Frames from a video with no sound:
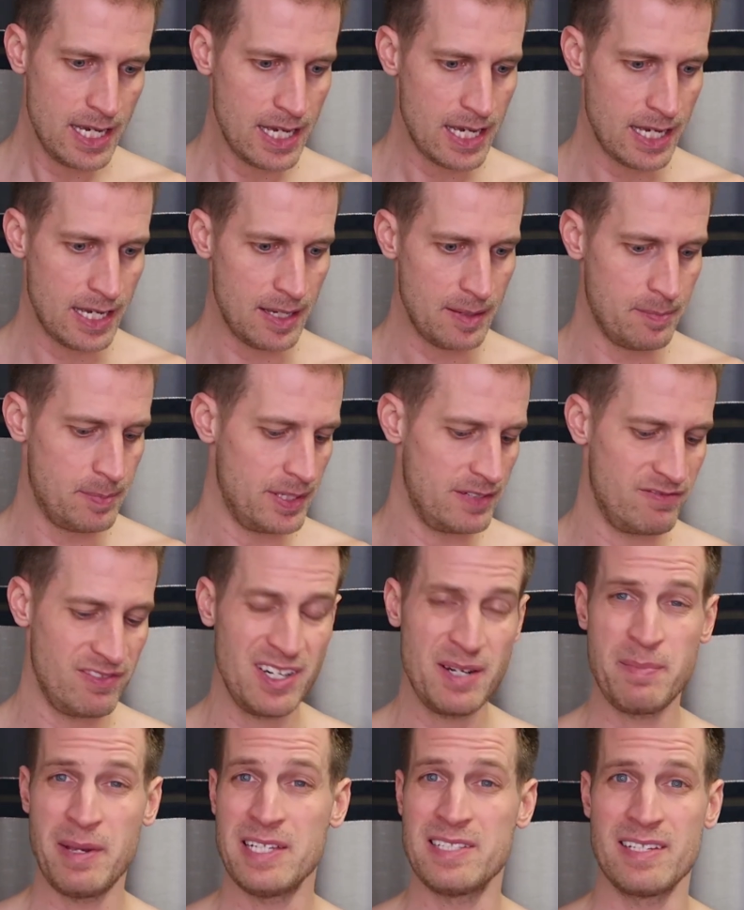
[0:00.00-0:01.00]
But
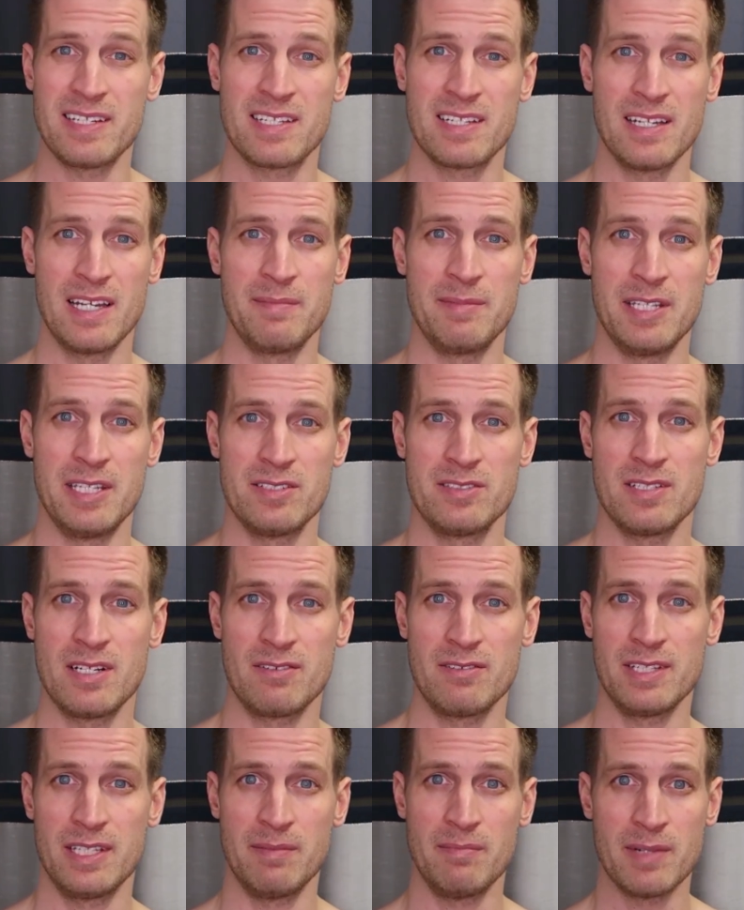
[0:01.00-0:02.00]
very basic. I mean, there's
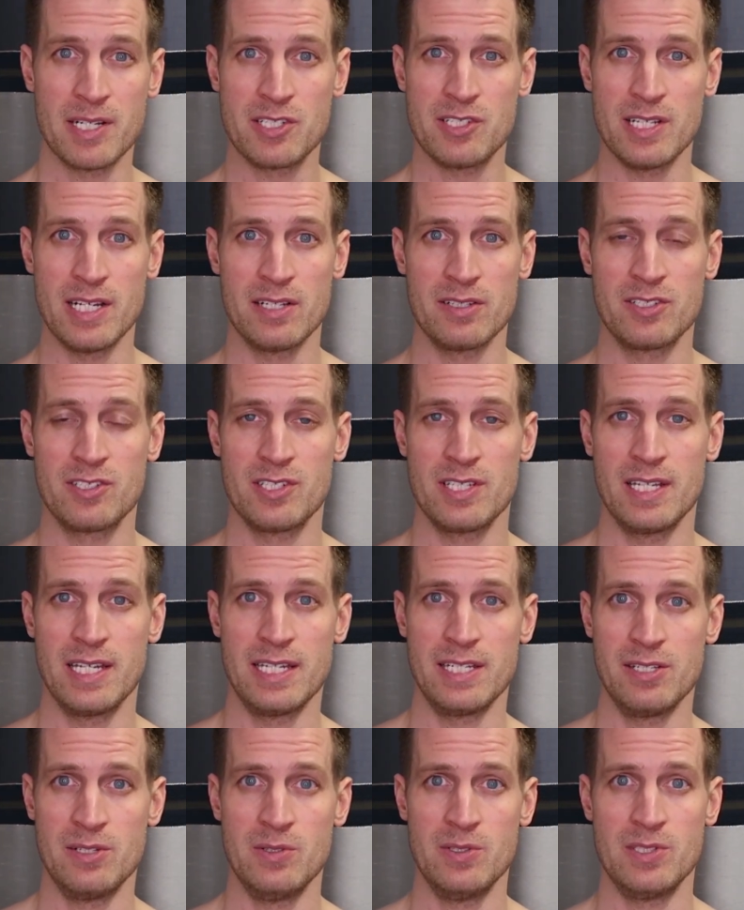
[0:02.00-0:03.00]
not really much else
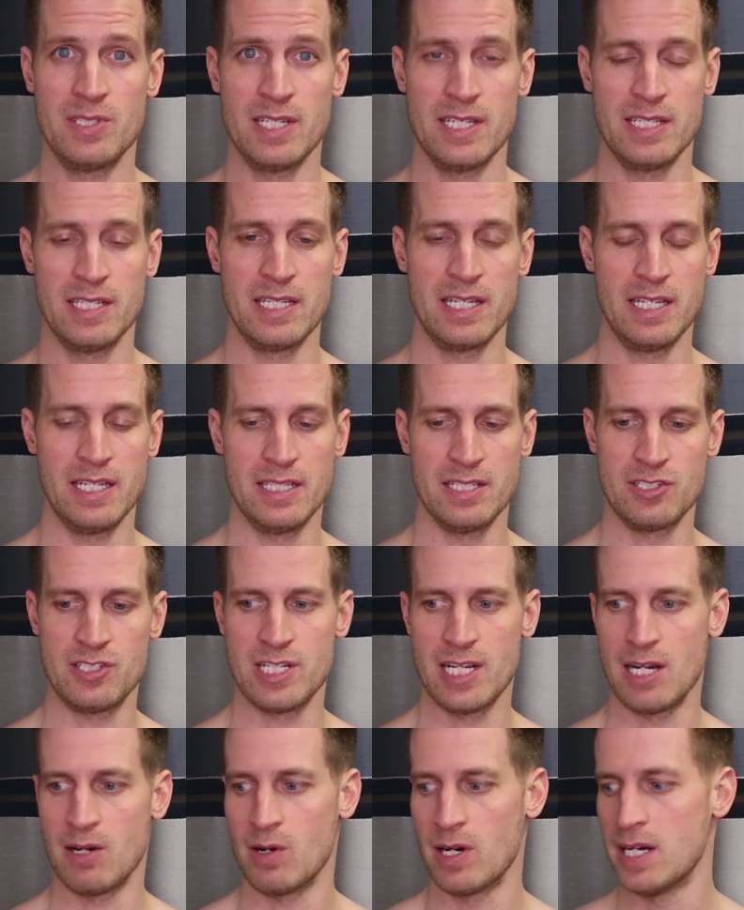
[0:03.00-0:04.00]
I use in the
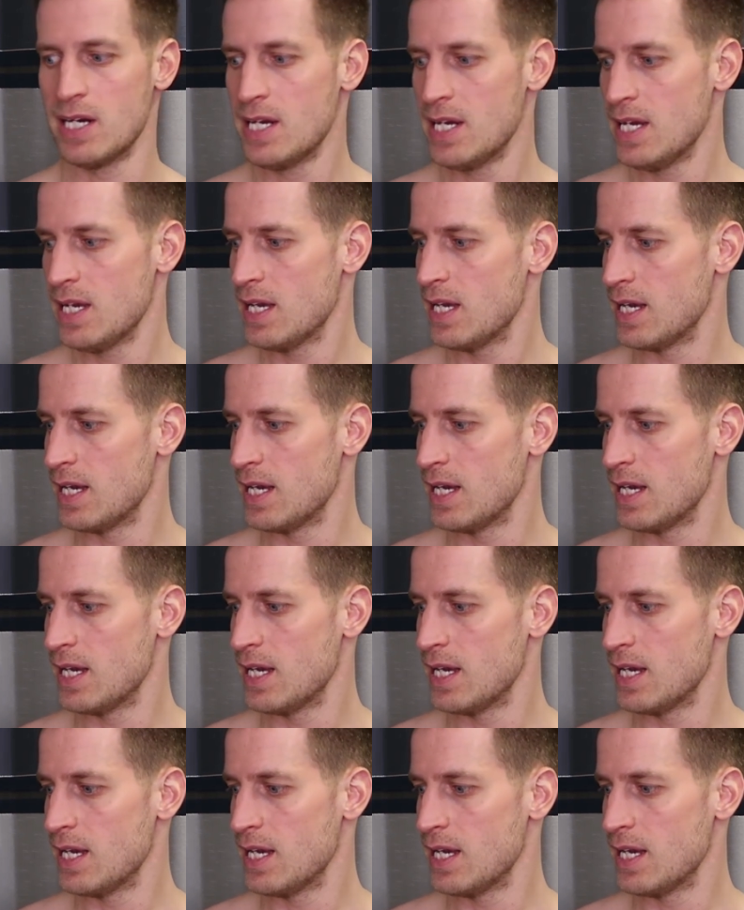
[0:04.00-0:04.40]
shower.